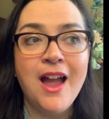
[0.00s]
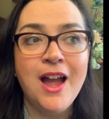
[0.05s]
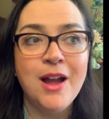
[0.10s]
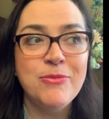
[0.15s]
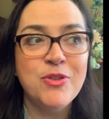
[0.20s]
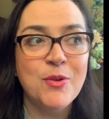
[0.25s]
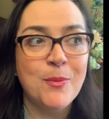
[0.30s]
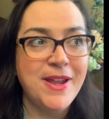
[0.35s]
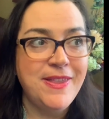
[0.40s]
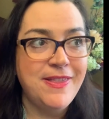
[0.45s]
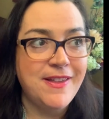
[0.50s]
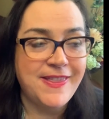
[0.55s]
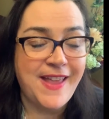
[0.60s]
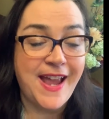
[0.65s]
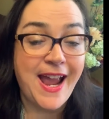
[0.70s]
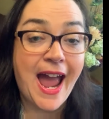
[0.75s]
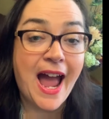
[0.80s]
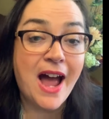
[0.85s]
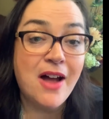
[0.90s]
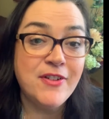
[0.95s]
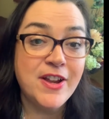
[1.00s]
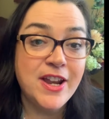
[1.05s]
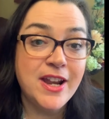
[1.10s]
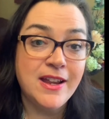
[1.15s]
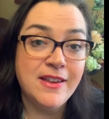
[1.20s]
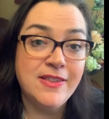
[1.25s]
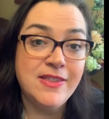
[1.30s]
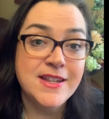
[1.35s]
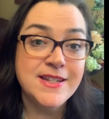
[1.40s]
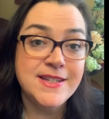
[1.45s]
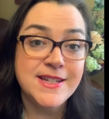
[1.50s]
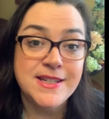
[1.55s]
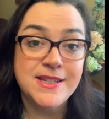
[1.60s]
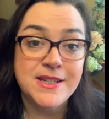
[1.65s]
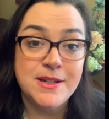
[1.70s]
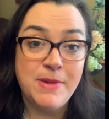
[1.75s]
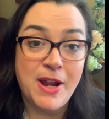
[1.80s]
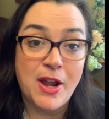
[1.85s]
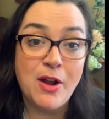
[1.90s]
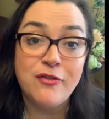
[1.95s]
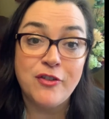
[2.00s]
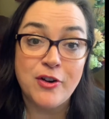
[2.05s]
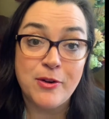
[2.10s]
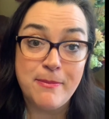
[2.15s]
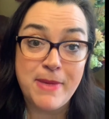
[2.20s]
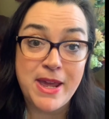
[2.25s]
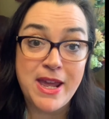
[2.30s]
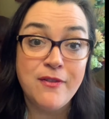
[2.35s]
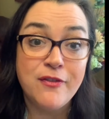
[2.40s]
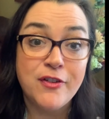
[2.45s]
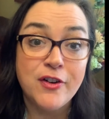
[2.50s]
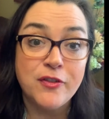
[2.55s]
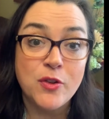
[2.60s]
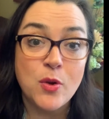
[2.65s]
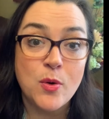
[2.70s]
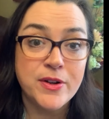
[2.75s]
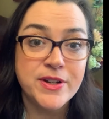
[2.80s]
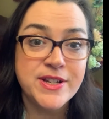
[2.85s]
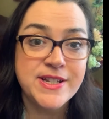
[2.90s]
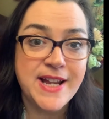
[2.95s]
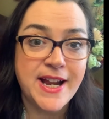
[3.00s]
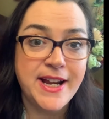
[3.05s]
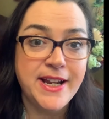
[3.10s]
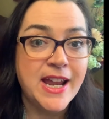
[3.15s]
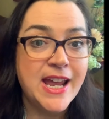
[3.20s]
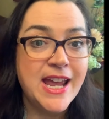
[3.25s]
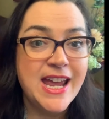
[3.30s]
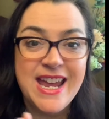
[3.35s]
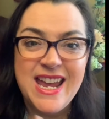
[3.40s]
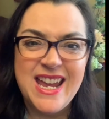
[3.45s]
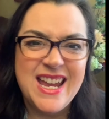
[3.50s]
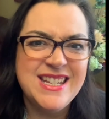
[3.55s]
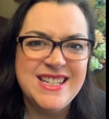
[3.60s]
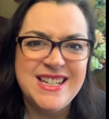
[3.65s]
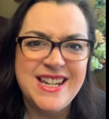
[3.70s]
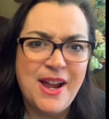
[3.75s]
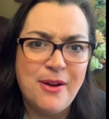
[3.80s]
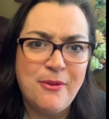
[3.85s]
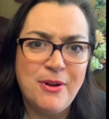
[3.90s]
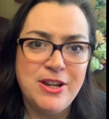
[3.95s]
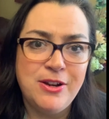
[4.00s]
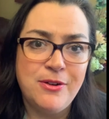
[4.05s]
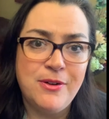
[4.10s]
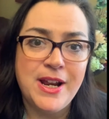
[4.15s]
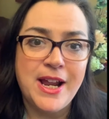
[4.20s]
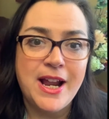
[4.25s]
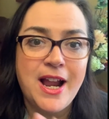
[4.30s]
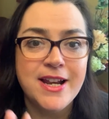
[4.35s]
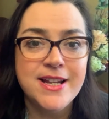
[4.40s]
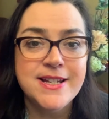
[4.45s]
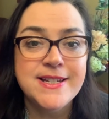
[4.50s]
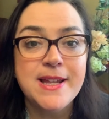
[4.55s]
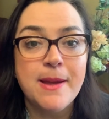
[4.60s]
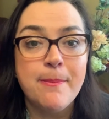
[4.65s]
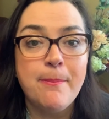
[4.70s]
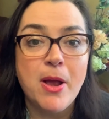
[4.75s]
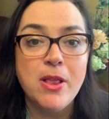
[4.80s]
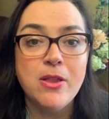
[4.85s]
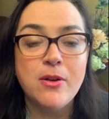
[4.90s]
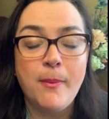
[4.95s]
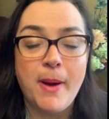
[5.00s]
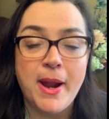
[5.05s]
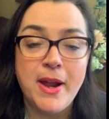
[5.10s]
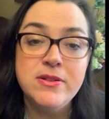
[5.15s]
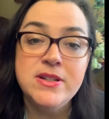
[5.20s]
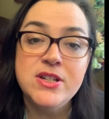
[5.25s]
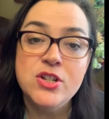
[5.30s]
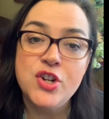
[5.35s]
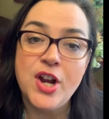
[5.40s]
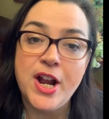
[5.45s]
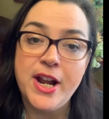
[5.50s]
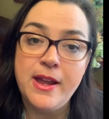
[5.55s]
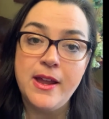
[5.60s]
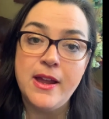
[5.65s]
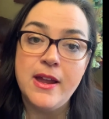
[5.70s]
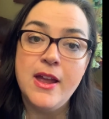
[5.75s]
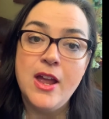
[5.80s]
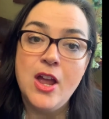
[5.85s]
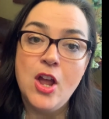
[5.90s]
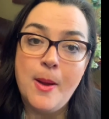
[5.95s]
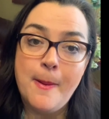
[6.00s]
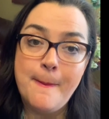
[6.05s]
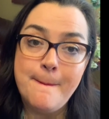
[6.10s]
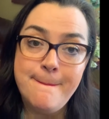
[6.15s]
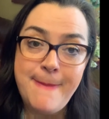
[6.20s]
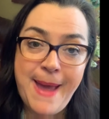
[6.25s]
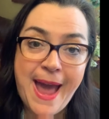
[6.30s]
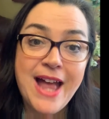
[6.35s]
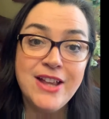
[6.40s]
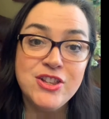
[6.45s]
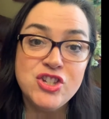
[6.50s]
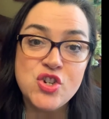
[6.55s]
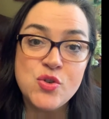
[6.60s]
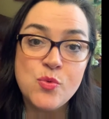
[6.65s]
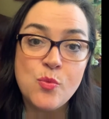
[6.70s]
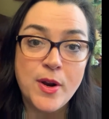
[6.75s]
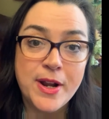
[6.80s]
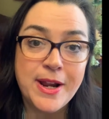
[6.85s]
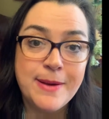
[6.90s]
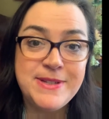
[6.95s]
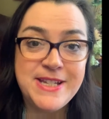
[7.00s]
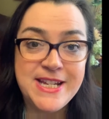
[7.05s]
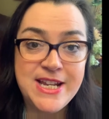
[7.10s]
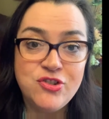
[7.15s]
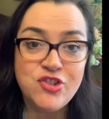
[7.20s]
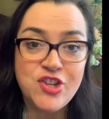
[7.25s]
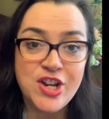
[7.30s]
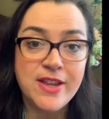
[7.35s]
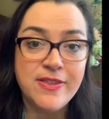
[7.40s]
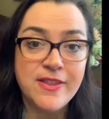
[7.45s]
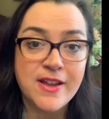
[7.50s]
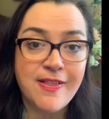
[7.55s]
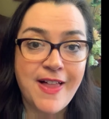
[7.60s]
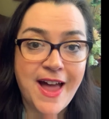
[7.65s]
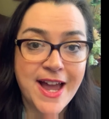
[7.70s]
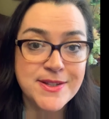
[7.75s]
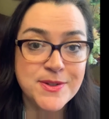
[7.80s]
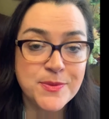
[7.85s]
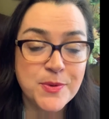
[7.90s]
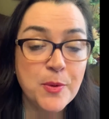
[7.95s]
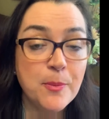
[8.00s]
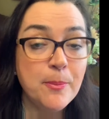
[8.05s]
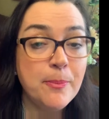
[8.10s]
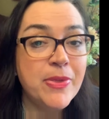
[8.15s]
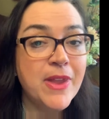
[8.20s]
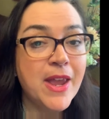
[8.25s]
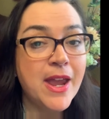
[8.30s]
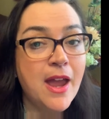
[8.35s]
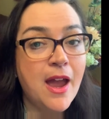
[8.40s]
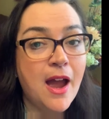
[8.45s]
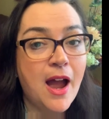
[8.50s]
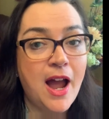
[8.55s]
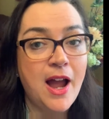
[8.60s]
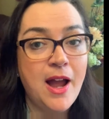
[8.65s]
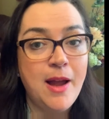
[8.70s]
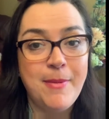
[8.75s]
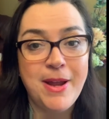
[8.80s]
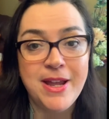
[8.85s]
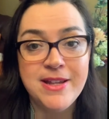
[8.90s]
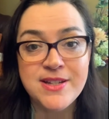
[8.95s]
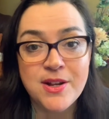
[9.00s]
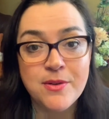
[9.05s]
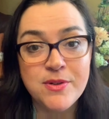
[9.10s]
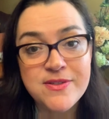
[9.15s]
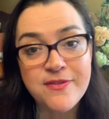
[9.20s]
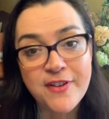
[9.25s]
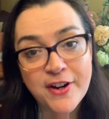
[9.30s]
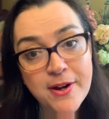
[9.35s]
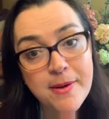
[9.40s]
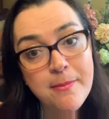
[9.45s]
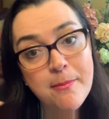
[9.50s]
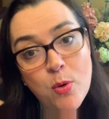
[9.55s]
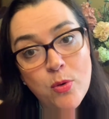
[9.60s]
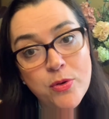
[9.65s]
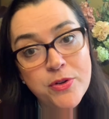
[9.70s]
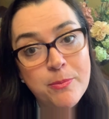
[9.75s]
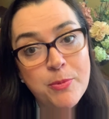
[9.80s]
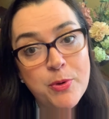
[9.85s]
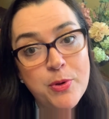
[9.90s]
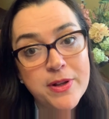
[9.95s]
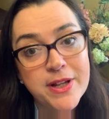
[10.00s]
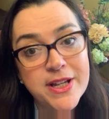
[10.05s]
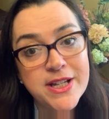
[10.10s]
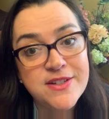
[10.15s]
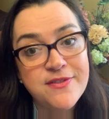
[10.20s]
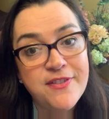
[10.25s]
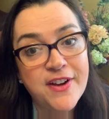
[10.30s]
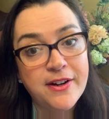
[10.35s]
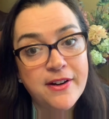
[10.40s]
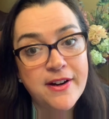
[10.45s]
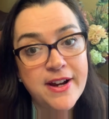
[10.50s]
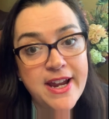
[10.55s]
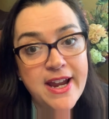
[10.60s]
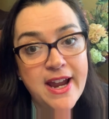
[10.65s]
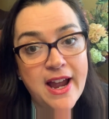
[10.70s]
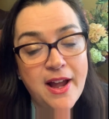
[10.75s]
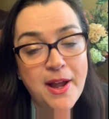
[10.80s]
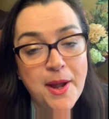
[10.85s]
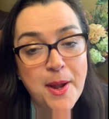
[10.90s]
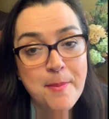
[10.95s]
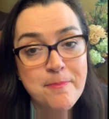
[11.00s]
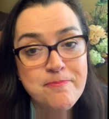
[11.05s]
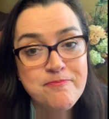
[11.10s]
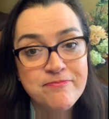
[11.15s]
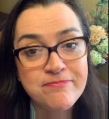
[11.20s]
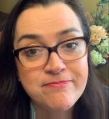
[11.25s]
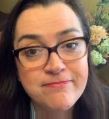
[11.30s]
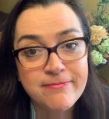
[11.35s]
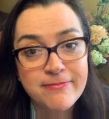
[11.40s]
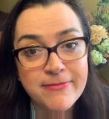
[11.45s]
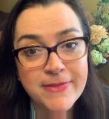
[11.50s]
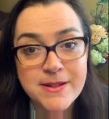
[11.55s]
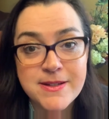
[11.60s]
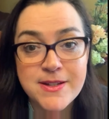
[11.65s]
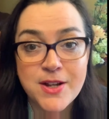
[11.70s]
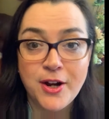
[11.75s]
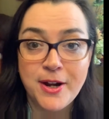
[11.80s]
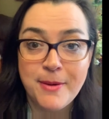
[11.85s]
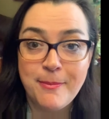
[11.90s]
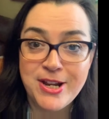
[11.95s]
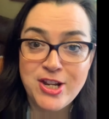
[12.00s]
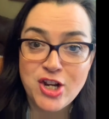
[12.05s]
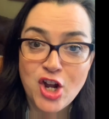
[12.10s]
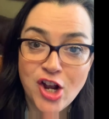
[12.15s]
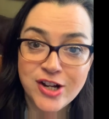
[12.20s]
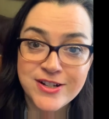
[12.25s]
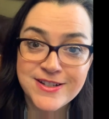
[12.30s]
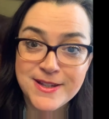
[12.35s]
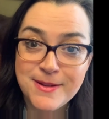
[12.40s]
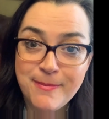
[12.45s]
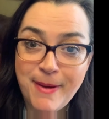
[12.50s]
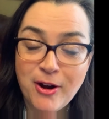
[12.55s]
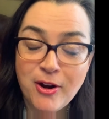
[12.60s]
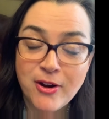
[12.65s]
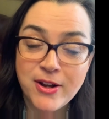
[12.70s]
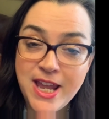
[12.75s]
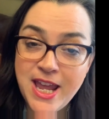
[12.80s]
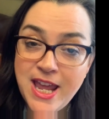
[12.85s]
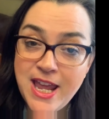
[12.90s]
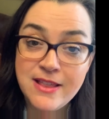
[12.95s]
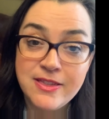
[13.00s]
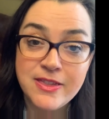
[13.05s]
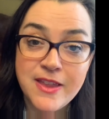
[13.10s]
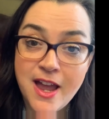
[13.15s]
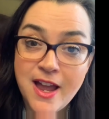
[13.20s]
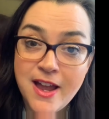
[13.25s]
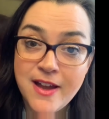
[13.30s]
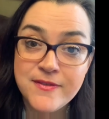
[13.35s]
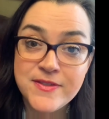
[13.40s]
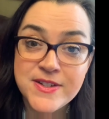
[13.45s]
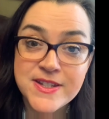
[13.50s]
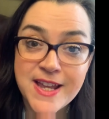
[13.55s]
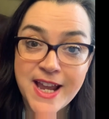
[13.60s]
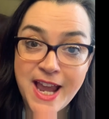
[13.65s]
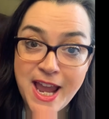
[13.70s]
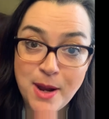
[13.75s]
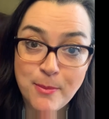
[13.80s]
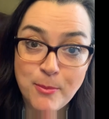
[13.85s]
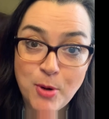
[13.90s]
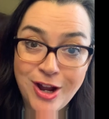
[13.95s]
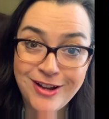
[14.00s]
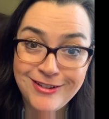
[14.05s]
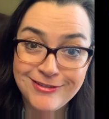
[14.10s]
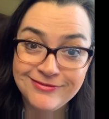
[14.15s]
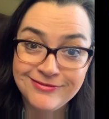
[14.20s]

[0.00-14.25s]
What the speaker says: The way that they have it in the system now for me for floral design isn't how I do it. I kind of skip all around to try to match what I'm teaching in the classroom. And so it's very moldable. It's very, sorry, my dog's in the background. He loves the camera.